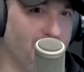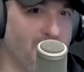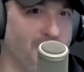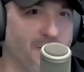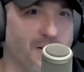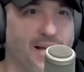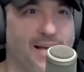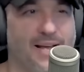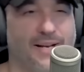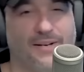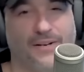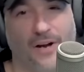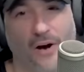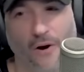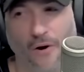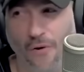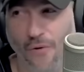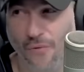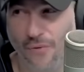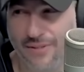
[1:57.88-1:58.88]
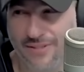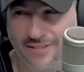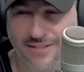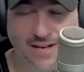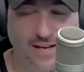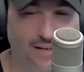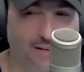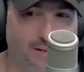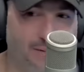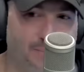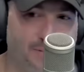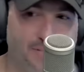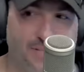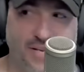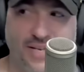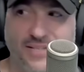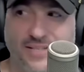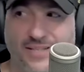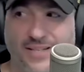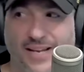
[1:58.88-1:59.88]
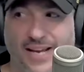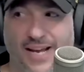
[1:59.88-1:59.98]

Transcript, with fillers: Barnett. No, it's not going to be Jason